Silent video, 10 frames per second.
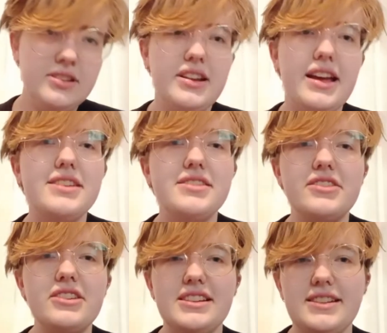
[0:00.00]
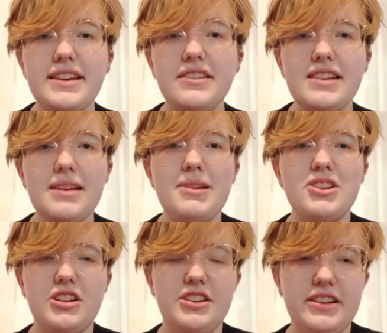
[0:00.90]
is you're going to take your tape
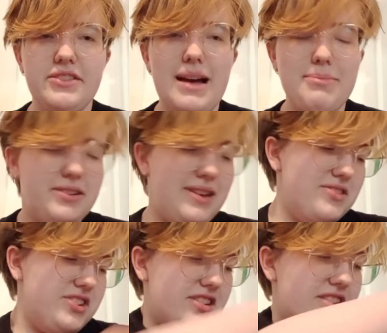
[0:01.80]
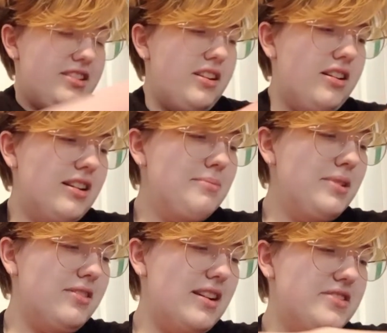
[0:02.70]
measure and you're gonna wrap it around your arm,
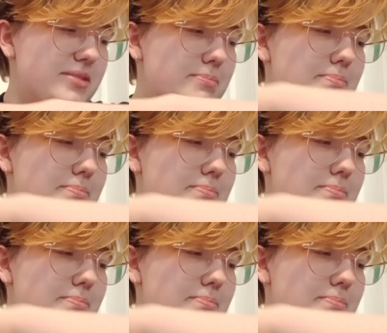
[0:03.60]
around your